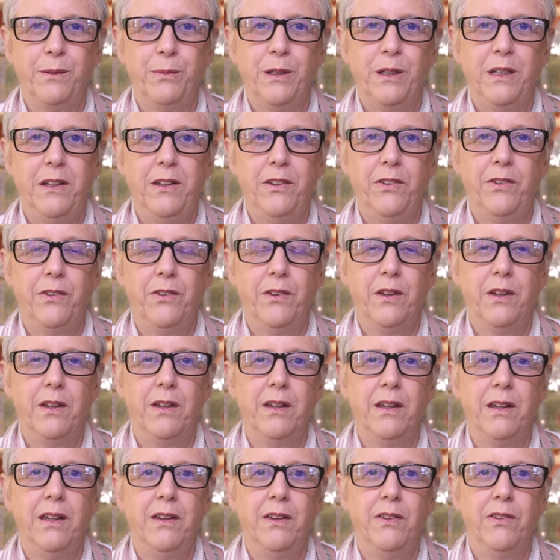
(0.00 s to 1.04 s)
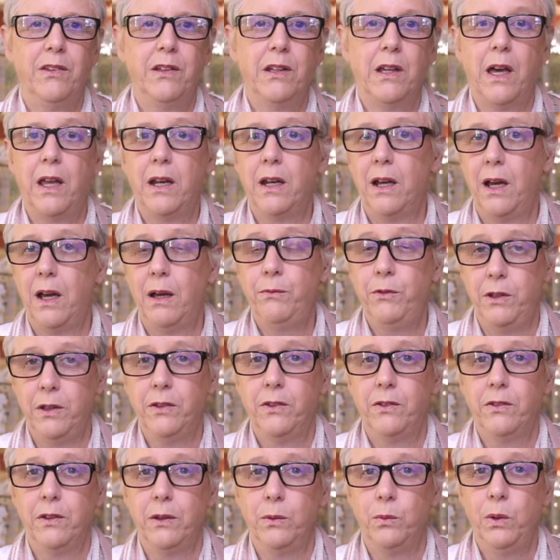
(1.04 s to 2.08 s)
but he's not
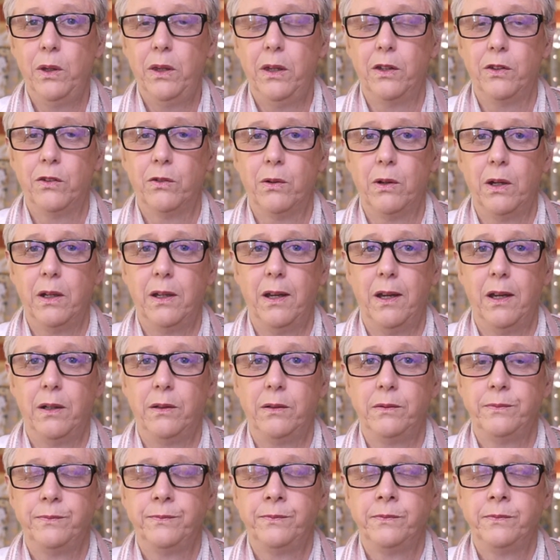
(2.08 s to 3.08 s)
obviously with us right now.